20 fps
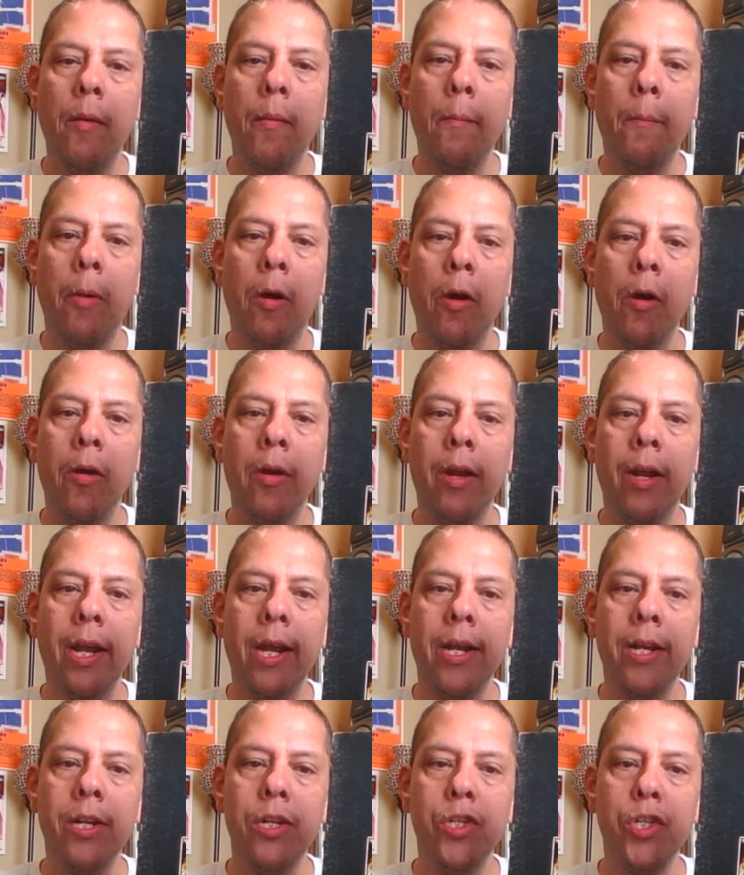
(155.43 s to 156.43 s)

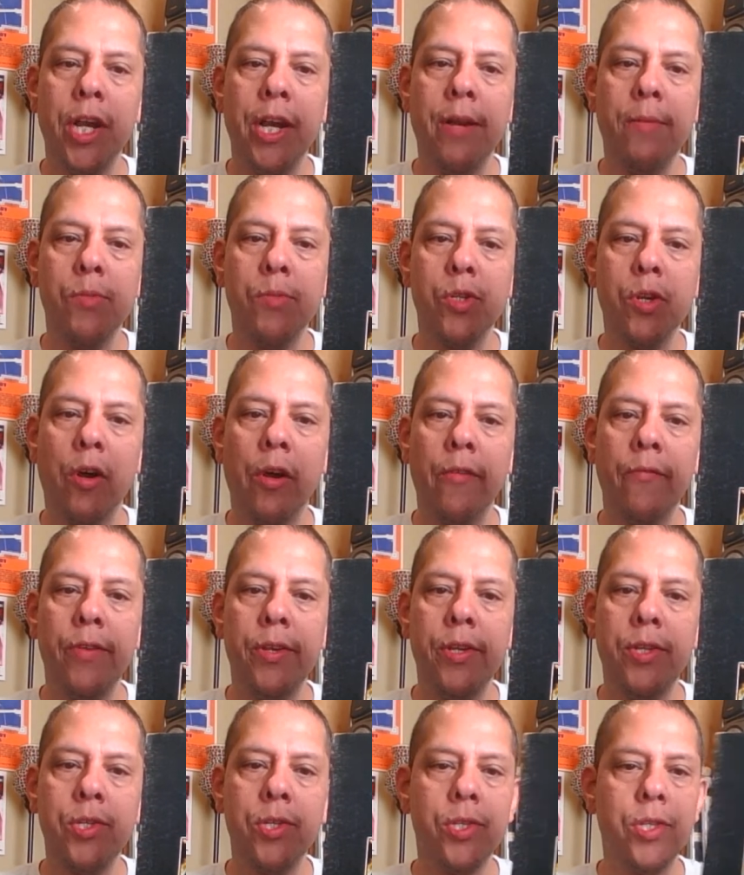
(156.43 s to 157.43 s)
Barclay James
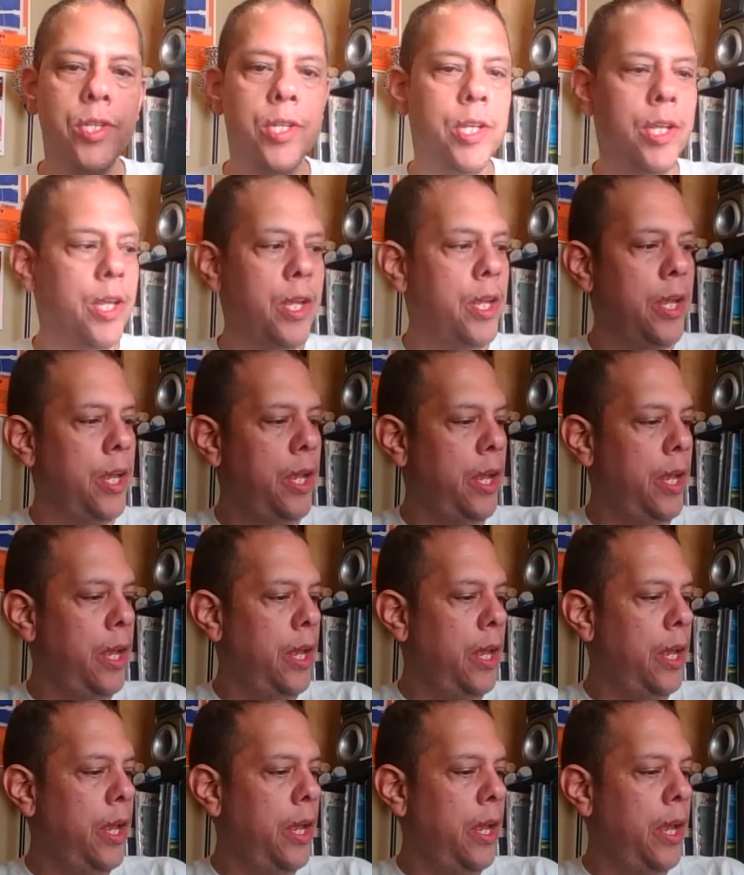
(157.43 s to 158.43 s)
Harvest
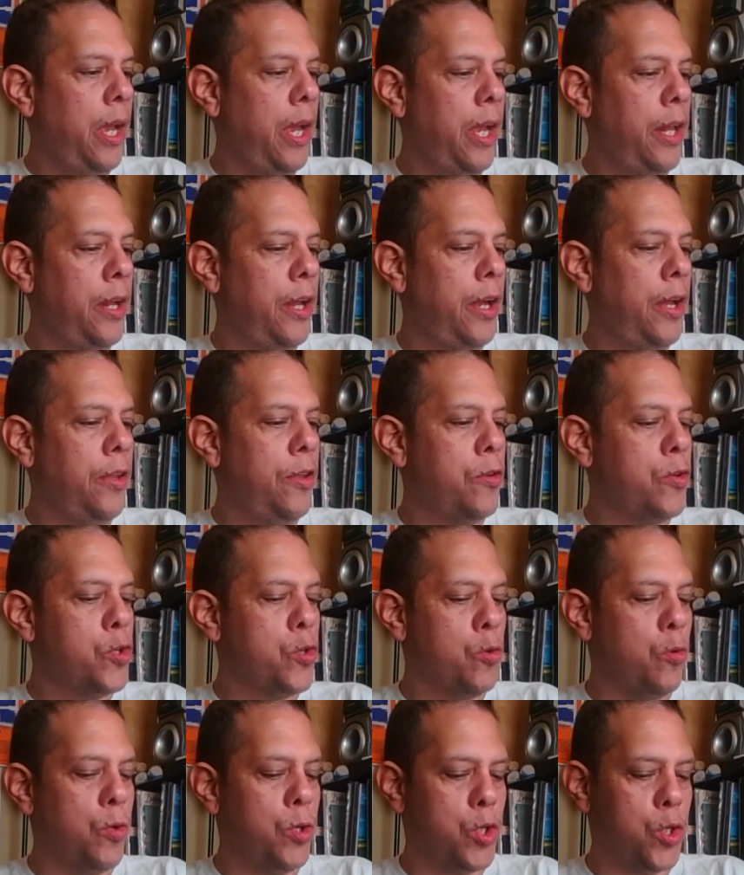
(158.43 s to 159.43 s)
and other
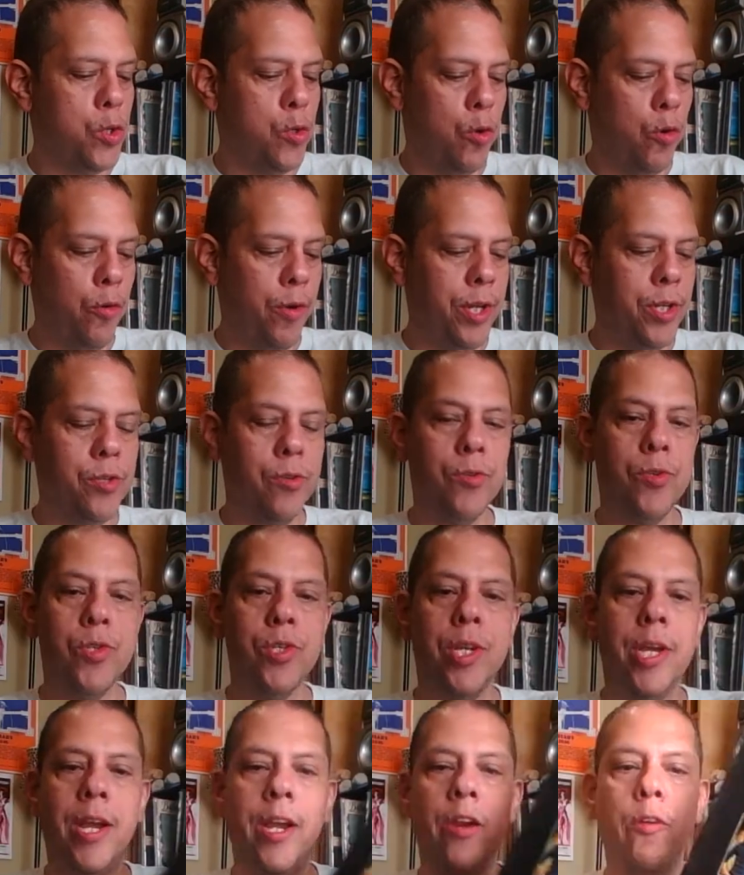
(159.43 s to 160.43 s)
short stories on
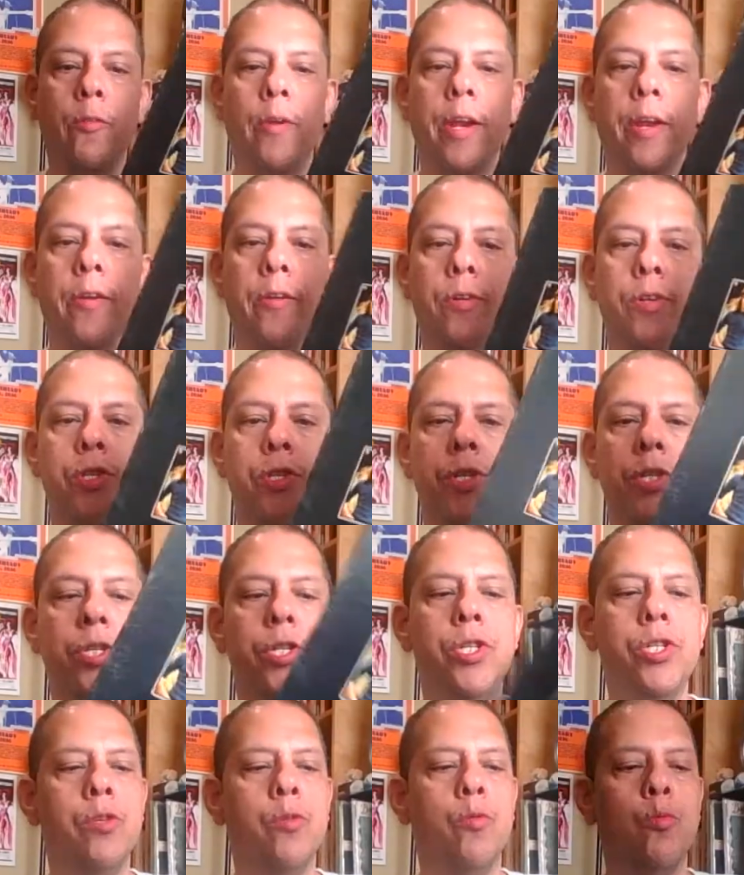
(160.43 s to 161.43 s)
Sire Records. This
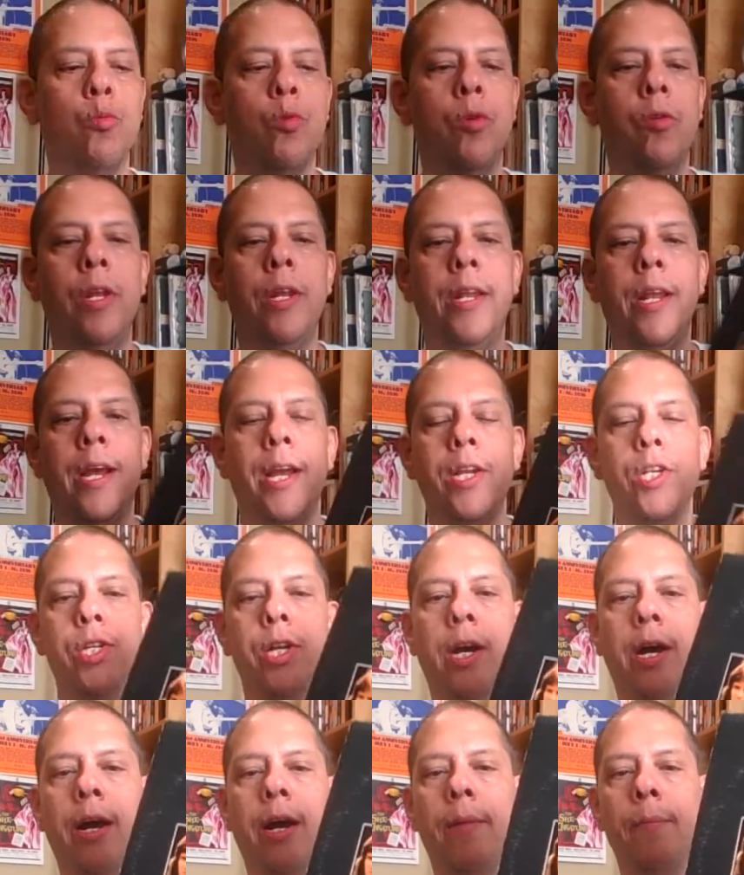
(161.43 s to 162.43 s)
is a really nice
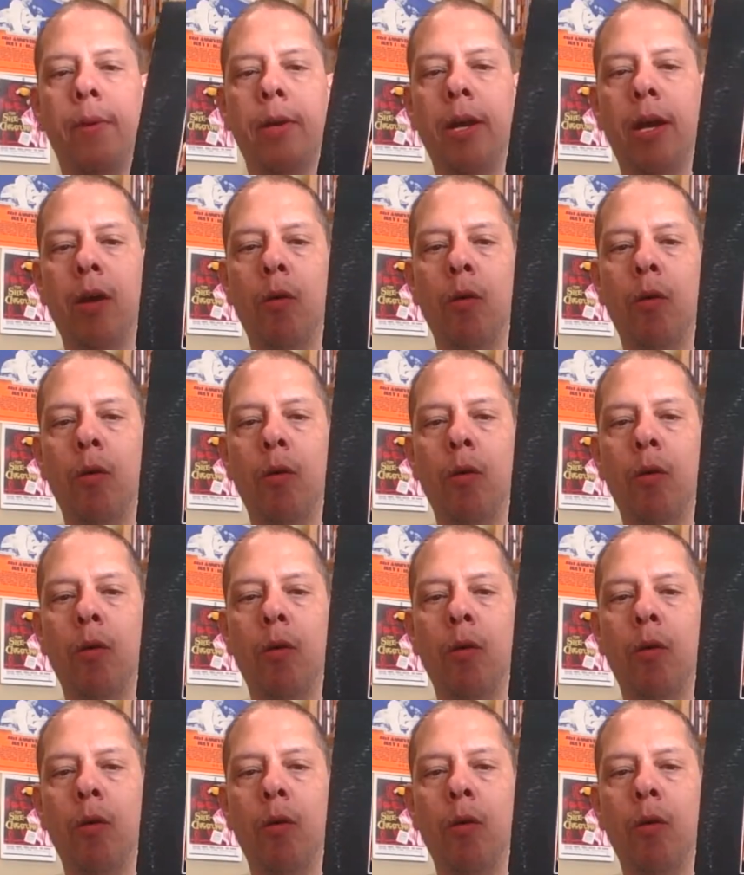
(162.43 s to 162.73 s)
copy.